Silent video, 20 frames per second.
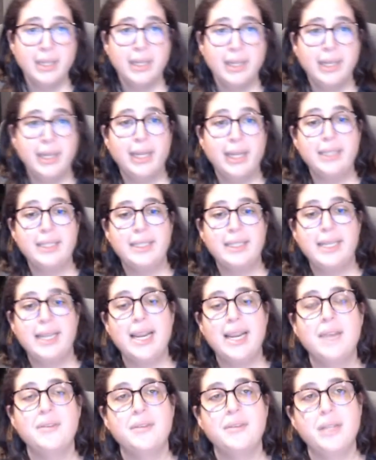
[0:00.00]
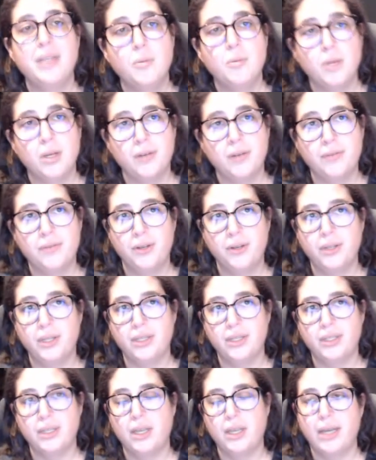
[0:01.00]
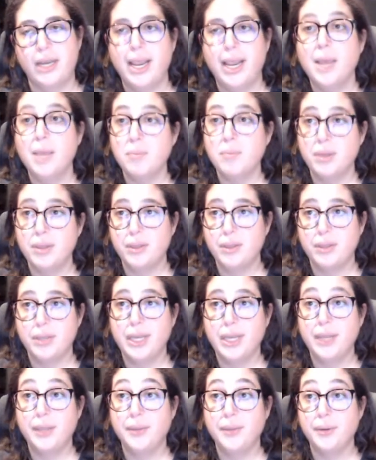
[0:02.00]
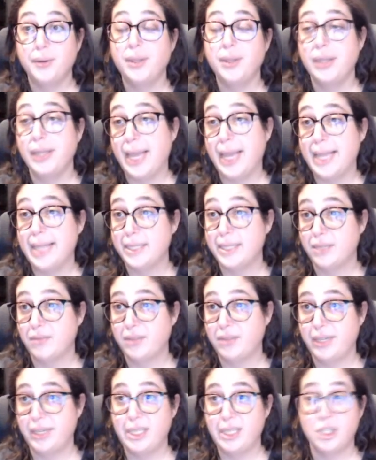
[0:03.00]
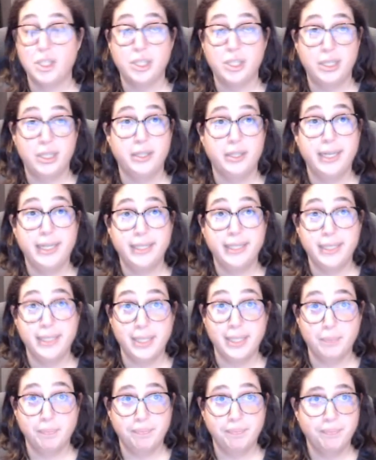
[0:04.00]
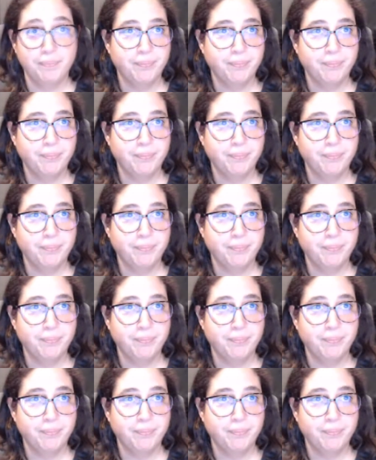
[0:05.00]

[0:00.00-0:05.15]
And today I really want to focus on empathy through the lens of an engineering team.